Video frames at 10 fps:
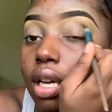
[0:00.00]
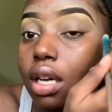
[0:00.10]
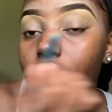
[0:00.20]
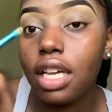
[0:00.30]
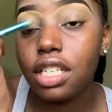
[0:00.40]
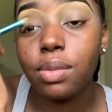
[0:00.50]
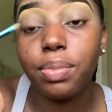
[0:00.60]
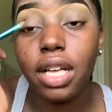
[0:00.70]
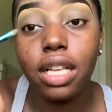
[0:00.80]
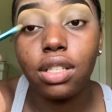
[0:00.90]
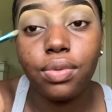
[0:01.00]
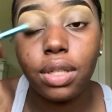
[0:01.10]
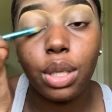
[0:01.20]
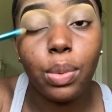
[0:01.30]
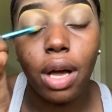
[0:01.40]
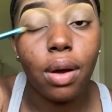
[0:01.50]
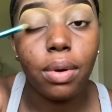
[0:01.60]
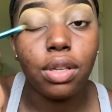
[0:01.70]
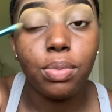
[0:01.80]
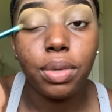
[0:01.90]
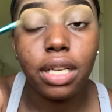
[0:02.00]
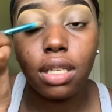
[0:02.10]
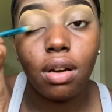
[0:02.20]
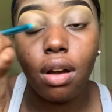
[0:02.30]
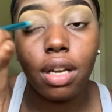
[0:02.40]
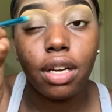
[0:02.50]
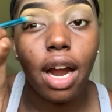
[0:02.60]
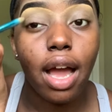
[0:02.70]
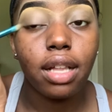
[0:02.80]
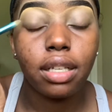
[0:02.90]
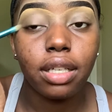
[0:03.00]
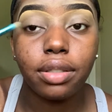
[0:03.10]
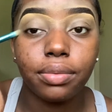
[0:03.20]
it just blends really well when you blend it on your eyelid.